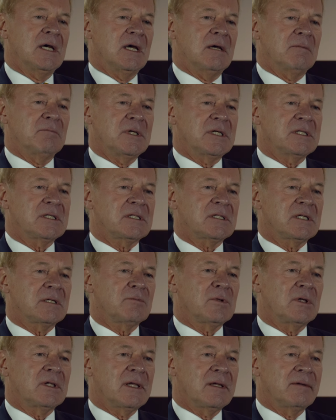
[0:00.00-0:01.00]
And Peter said,
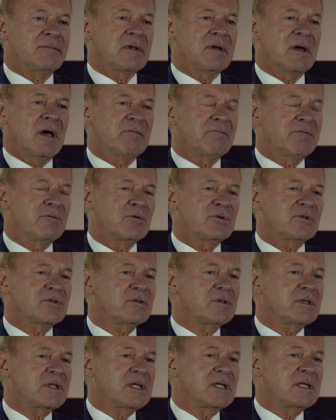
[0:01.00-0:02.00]
"Well,
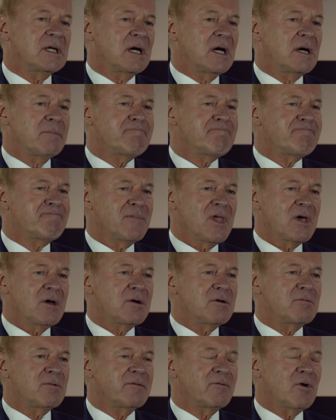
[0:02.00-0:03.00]
unfortunately um,
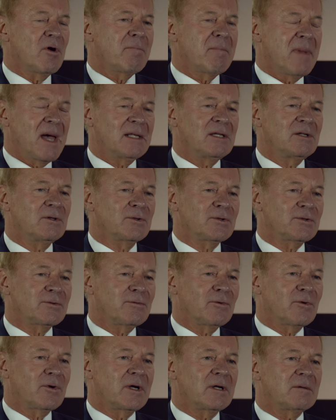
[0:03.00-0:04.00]
no, we've got manuals
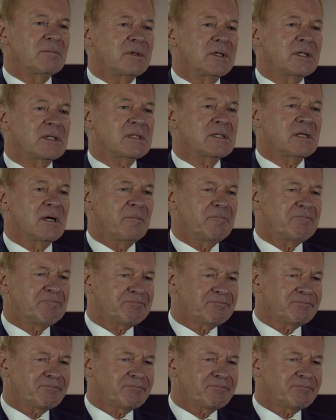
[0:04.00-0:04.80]
for it, but um,